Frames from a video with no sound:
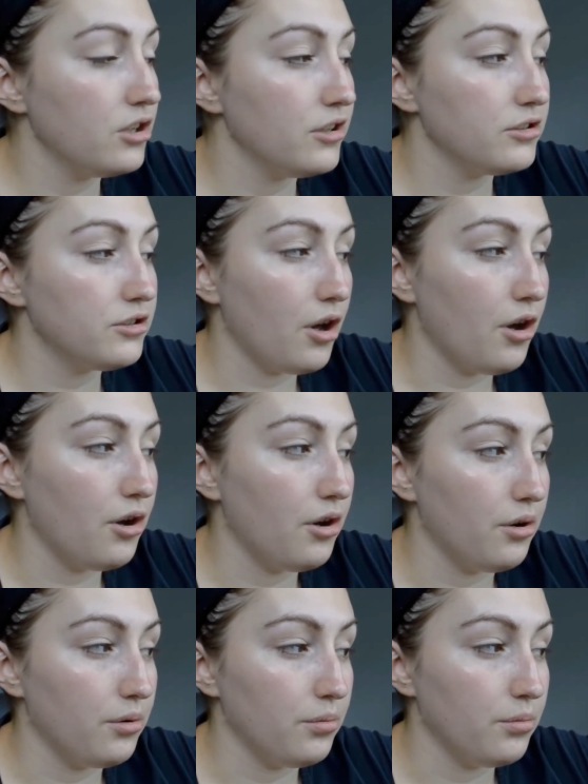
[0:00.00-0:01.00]

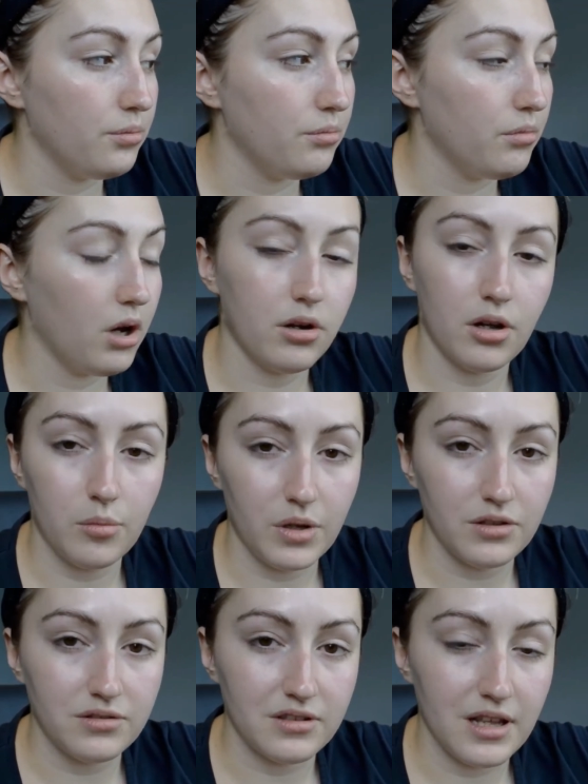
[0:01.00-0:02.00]
So I'm going to be
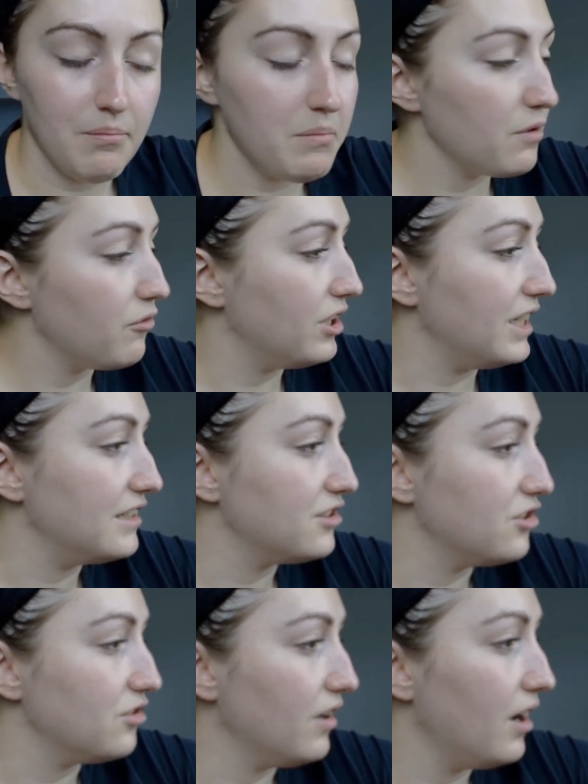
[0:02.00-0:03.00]
using them. If I need to
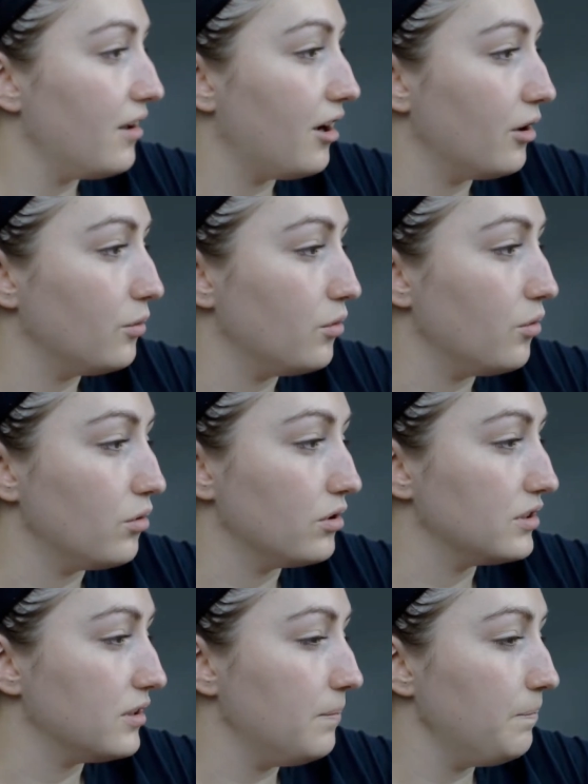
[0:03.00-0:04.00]
do that, I will order
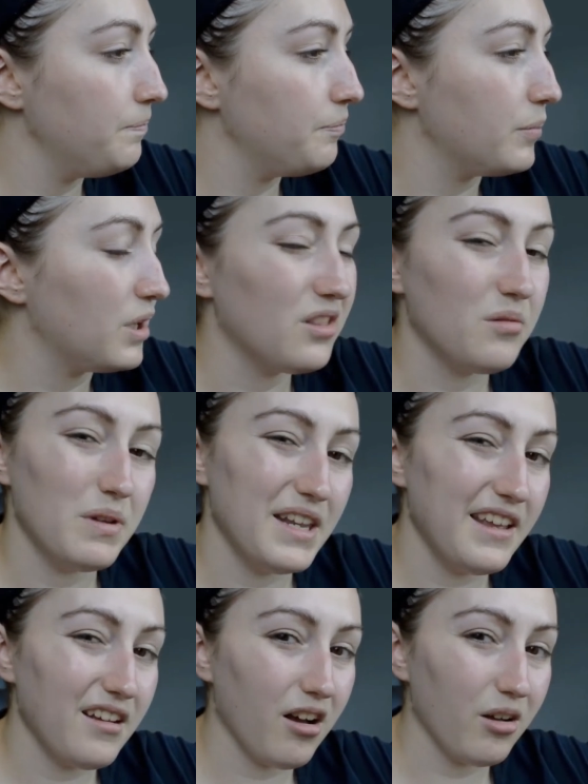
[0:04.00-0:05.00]
some. But at the
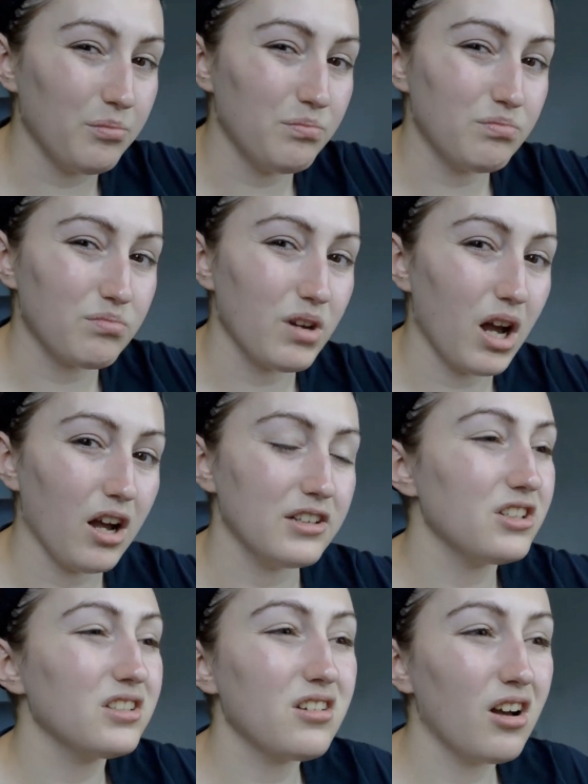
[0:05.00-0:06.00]
minute, I
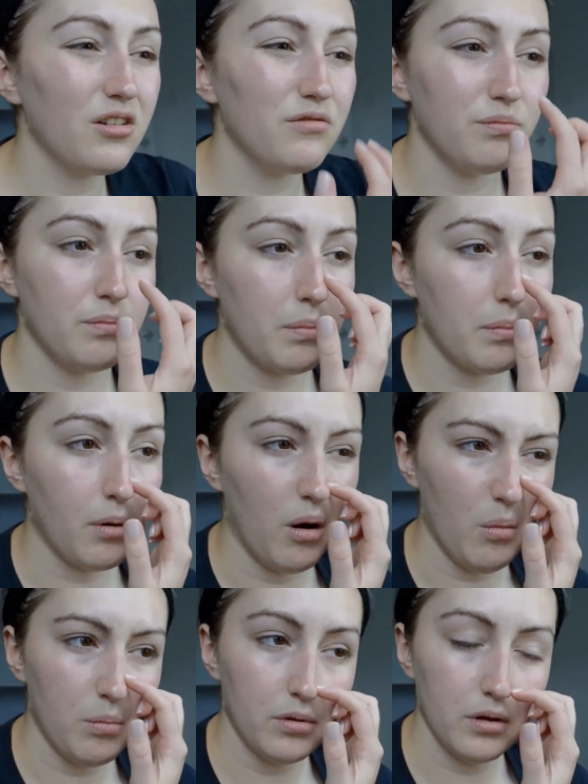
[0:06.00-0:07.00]
just kind of
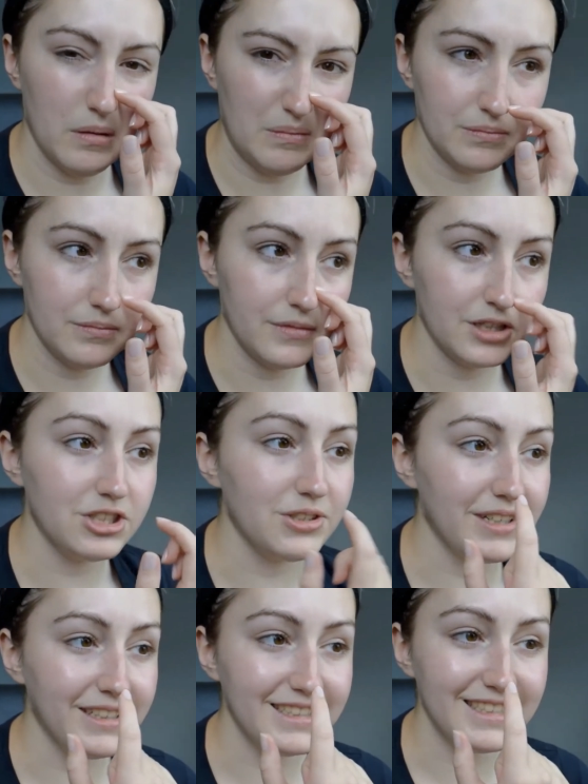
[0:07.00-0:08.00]
pop them, as you
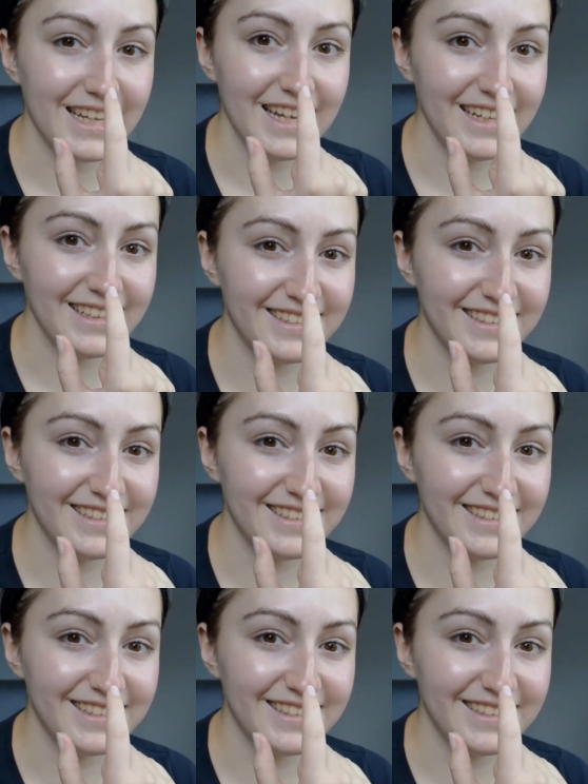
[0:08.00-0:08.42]
can see.